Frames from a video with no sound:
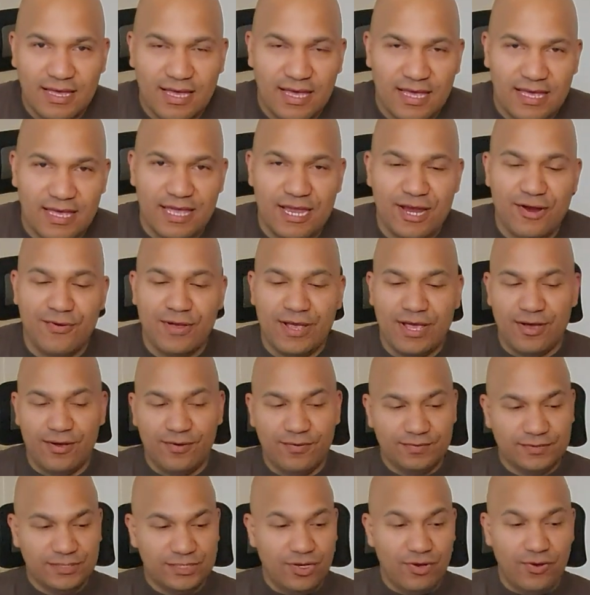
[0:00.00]
here we go.
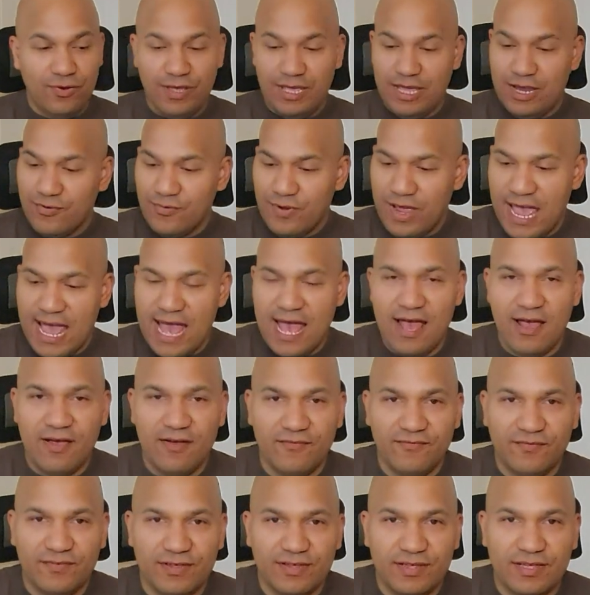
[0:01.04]
So here we
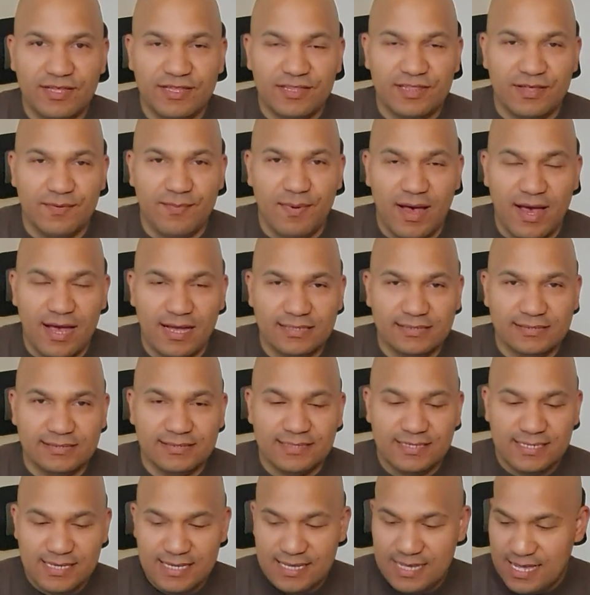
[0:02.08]
have the box.
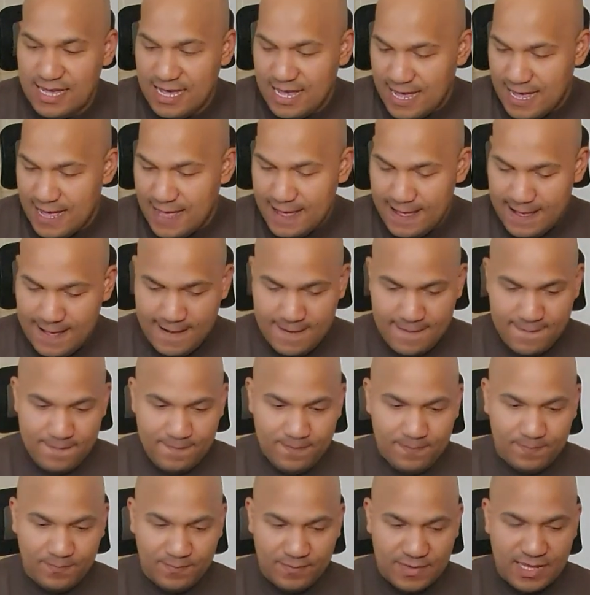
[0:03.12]

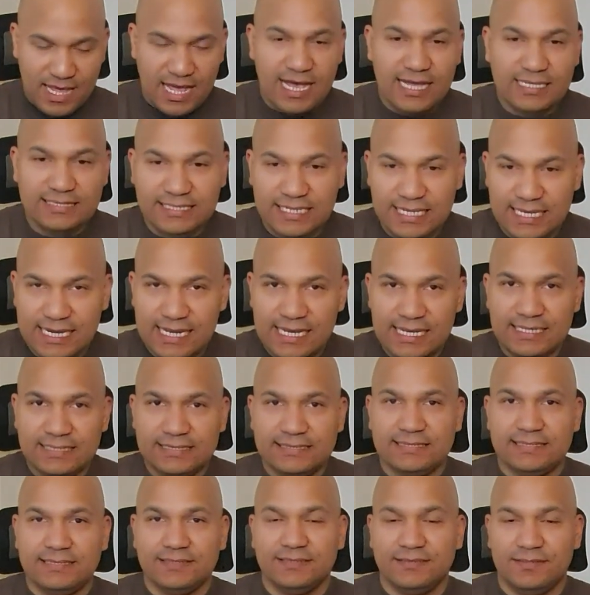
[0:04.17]

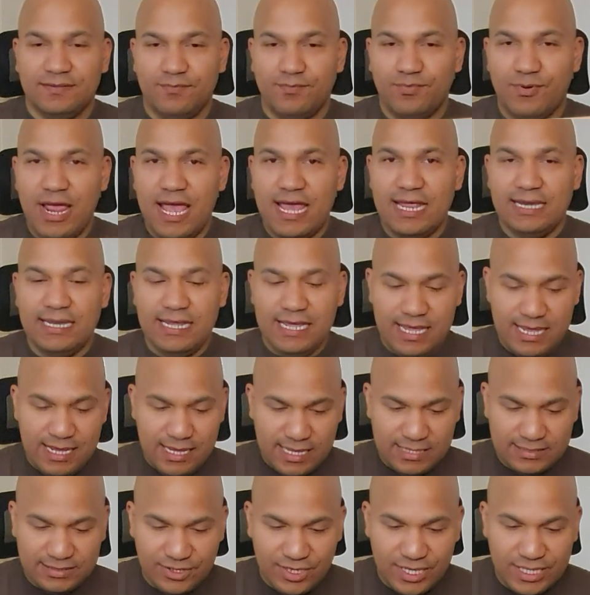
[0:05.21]
Adidas branding,
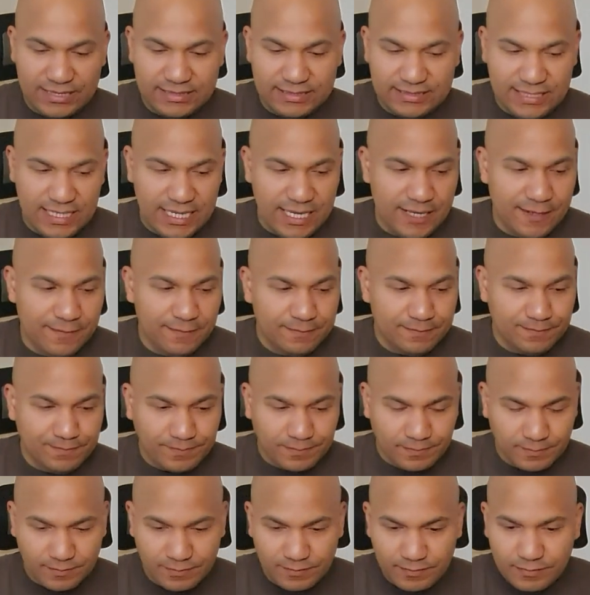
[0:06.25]
as you can see.
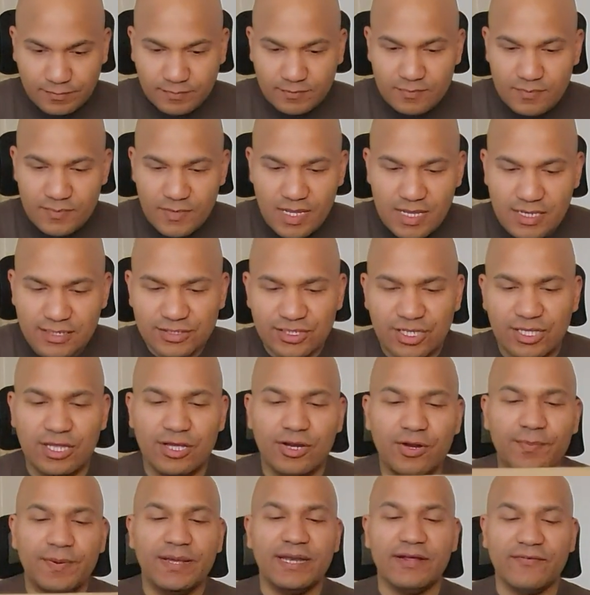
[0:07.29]
There's a
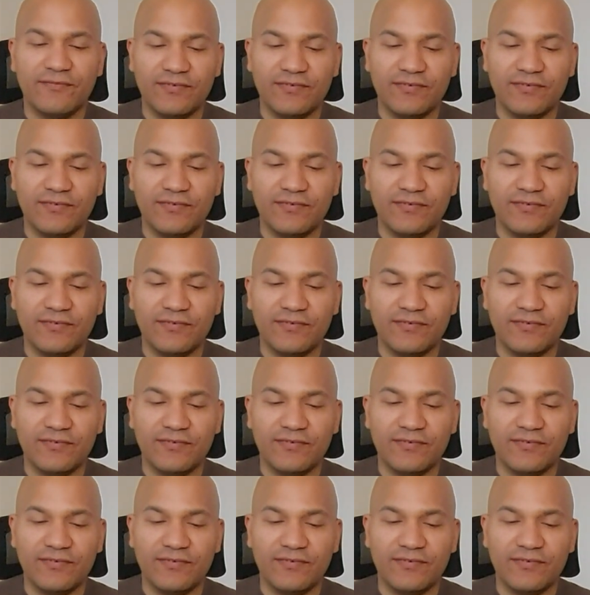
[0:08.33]
little bit